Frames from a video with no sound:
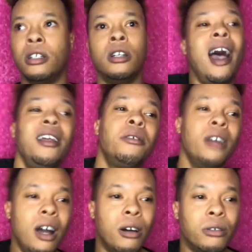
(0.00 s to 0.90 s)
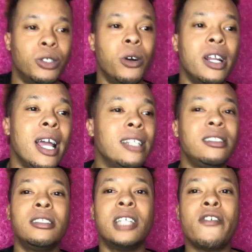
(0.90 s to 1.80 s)
I don't know. Jordan has
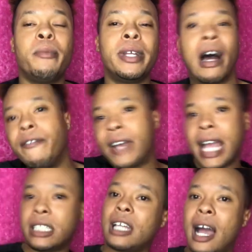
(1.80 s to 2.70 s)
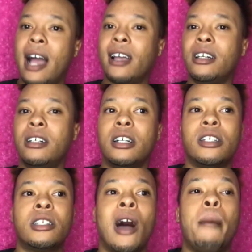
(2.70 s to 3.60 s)
just never been a fashion icon.
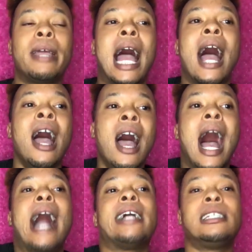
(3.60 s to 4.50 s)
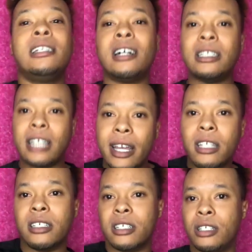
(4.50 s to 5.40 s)
So, I mean, I, I can see the
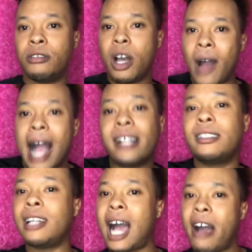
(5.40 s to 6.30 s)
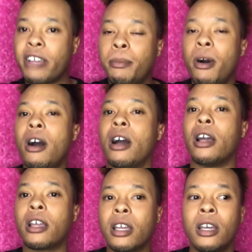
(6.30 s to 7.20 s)
Adidas. You know, I can see the Ivy
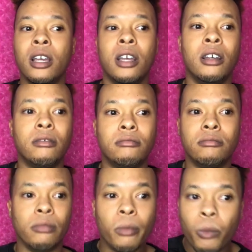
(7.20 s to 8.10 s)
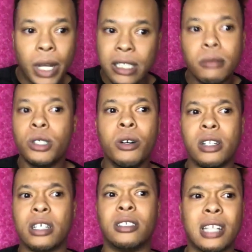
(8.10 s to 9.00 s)
Park with some
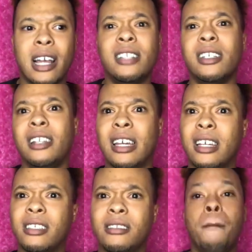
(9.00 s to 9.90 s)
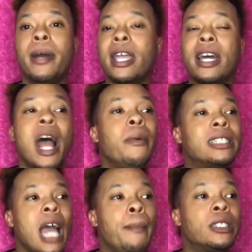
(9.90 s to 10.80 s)
Jordans. I can see that. But yeah, that was
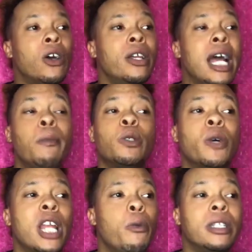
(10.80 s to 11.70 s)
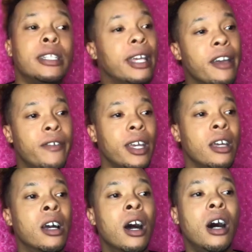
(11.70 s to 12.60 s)
the episode, and that was what it was
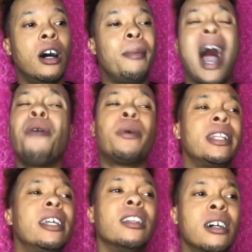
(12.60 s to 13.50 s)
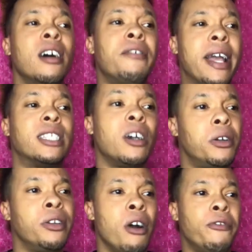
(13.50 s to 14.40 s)
given. Um, I really love
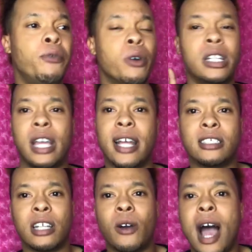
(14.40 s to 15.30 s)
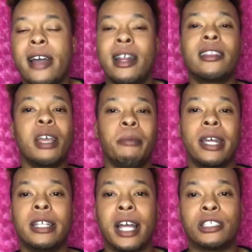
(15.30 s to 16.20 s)
Antonio for D'Angelo. I, I think me
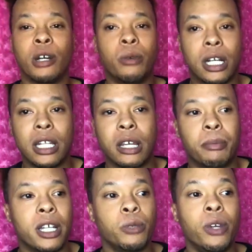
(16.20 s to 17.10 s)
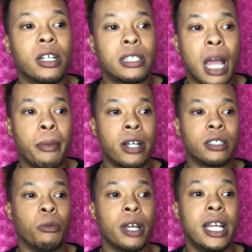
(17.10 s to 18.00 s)
and D'Angelo would click because we are the same
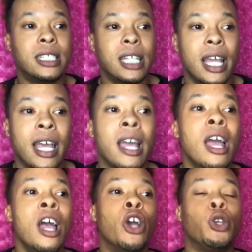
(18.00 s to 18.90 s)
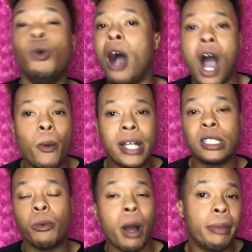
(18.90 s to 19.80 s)
person. When he said, you always
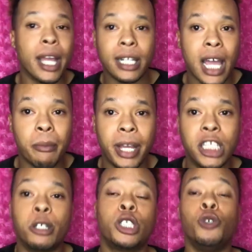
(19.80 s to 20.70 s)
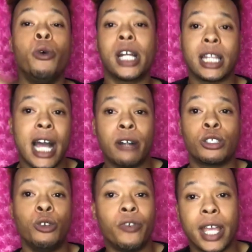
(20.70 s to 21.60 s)
the one being late, bitch, because you went out the house
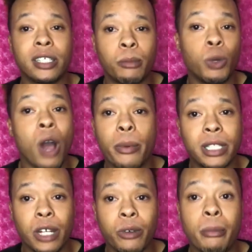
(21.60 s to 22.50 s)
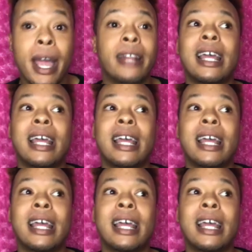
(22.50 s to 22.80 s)
and you forget something, you always gotta run back.